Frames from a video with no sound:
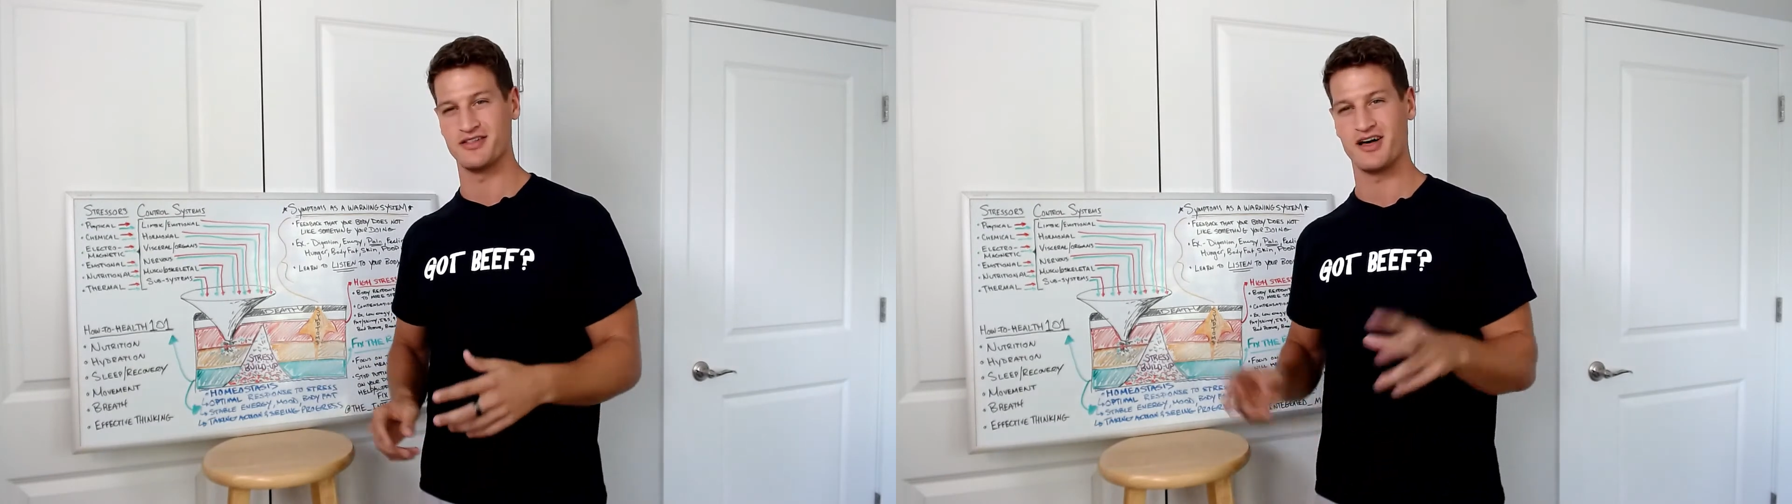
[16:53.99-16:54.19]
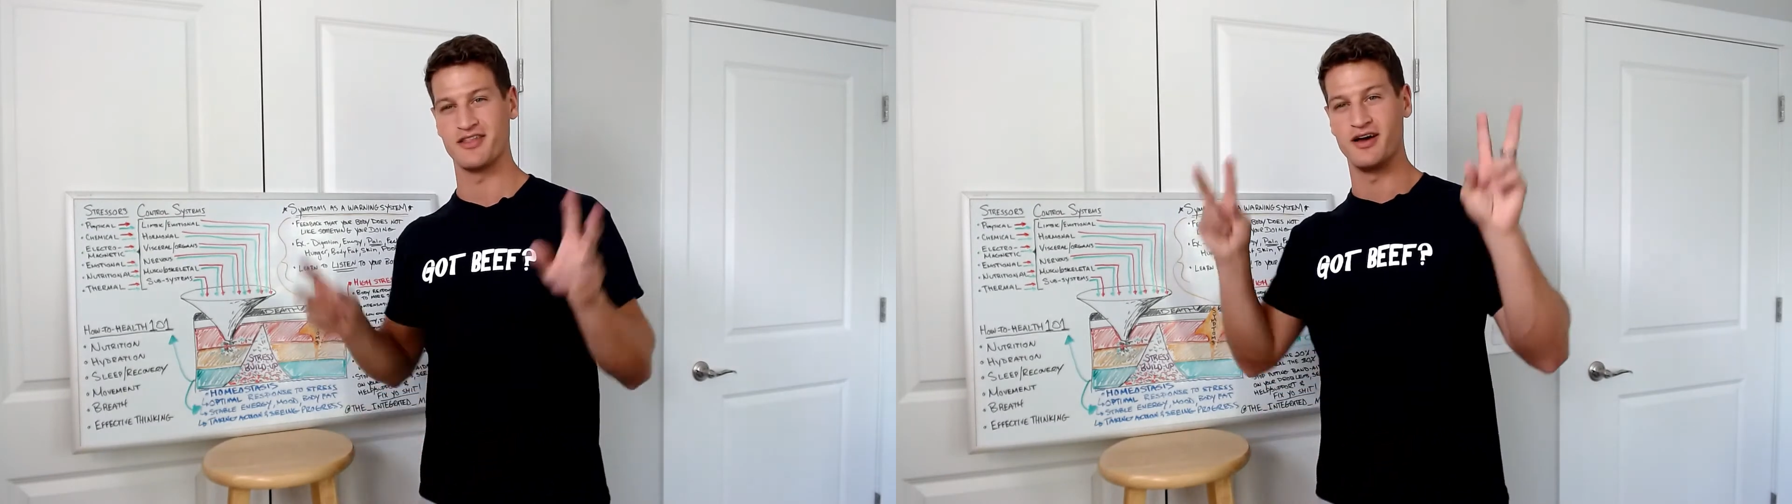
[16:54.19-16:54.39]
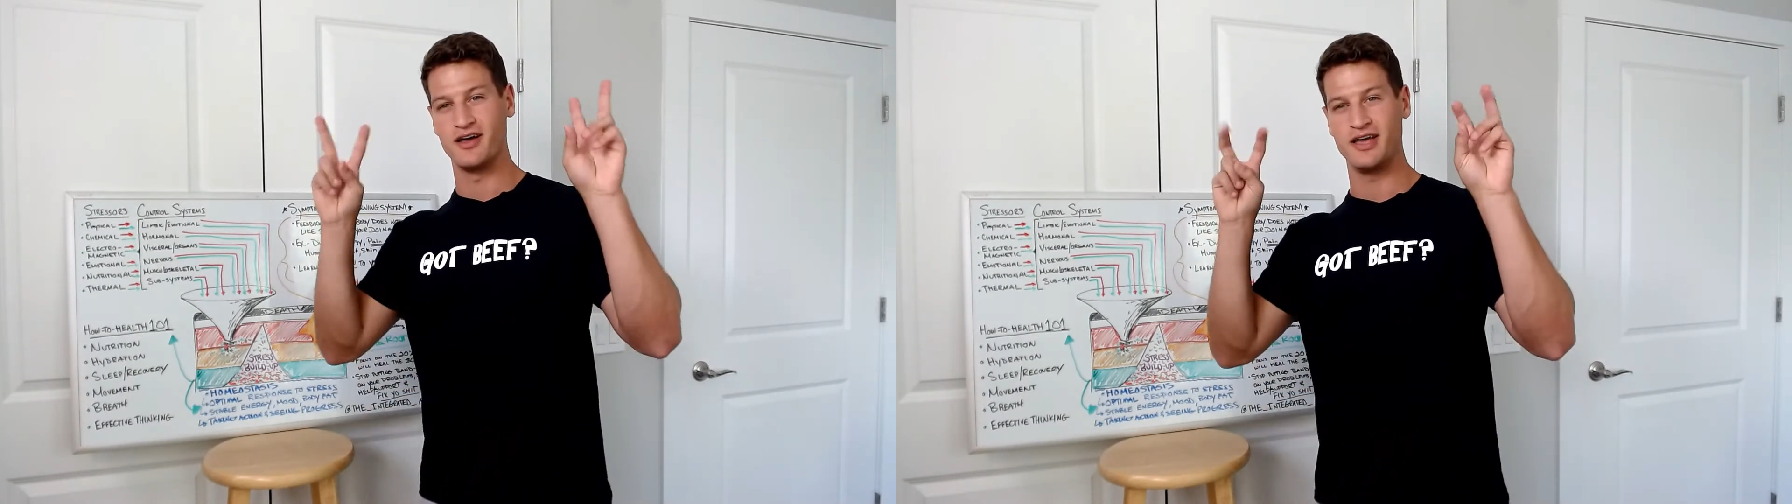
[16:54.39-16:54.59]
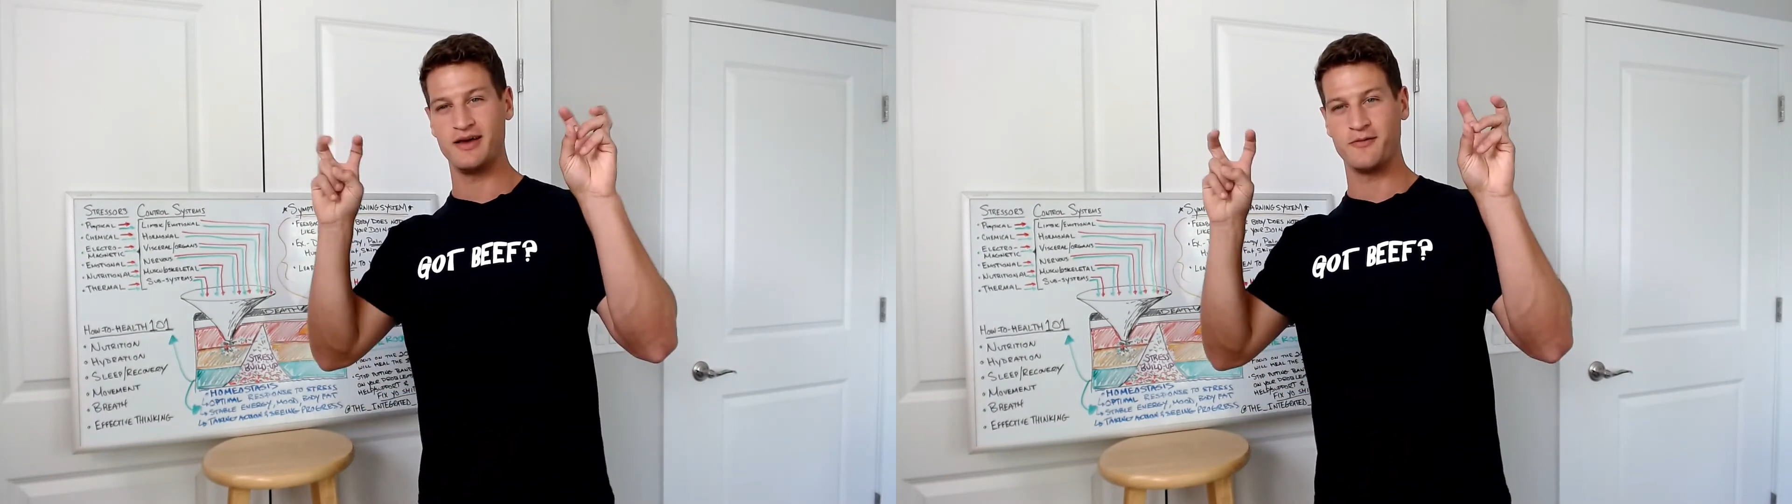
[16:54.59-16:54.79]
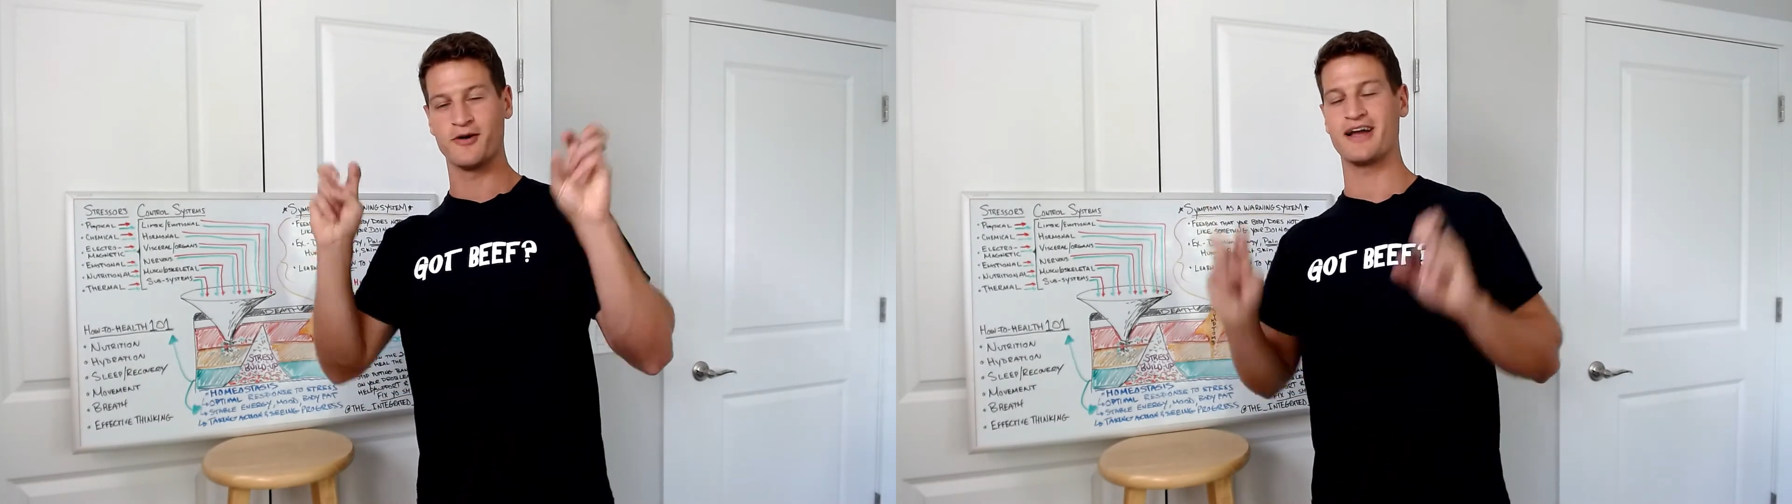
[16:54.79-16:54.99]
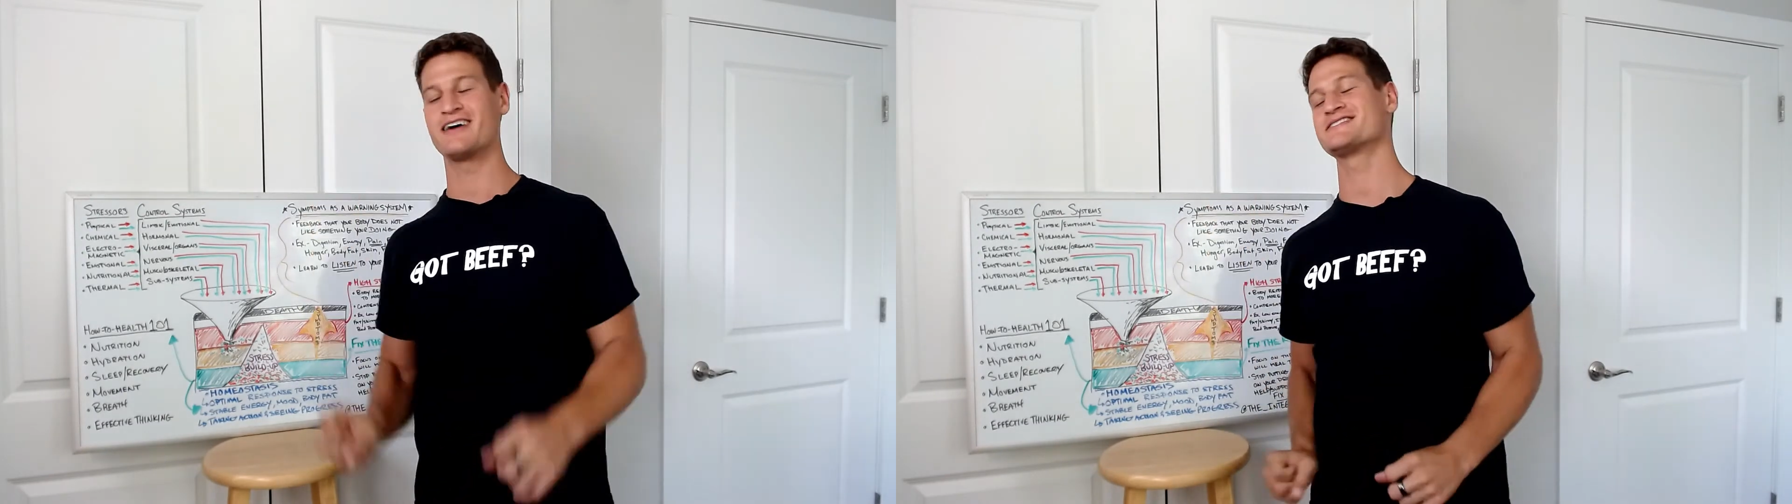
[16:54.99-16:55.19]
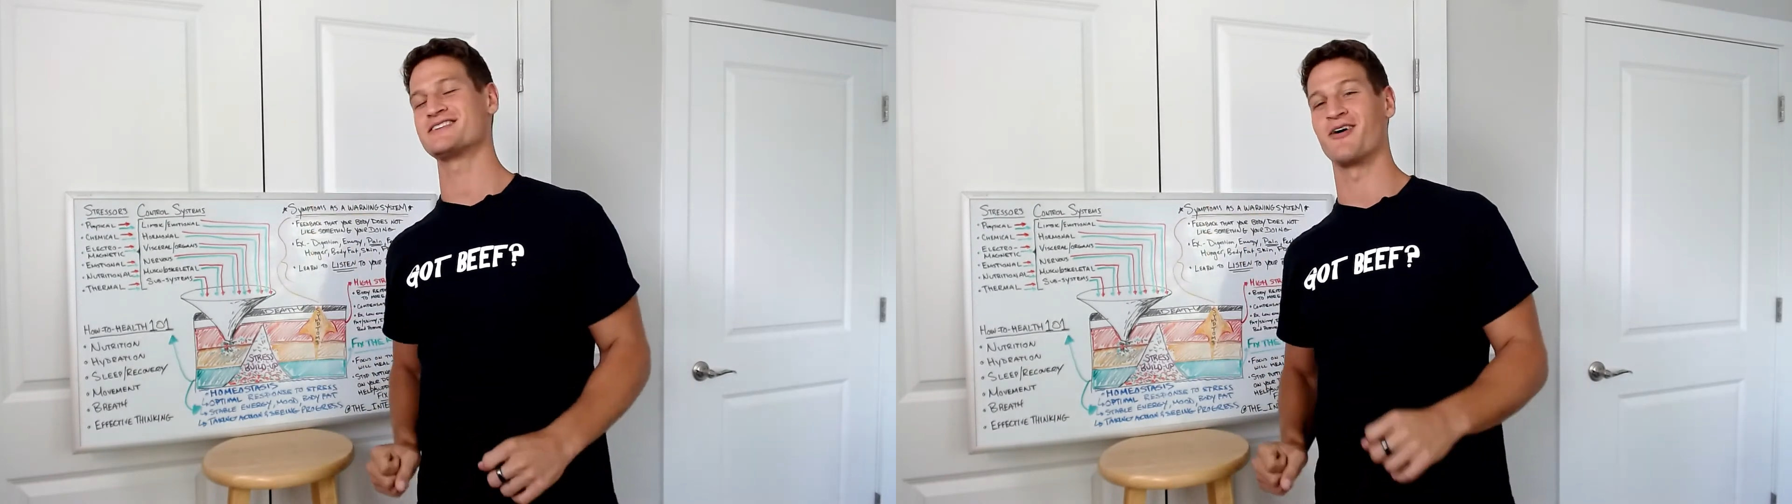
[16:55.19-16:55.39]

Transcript: a lot of the HIIT workouts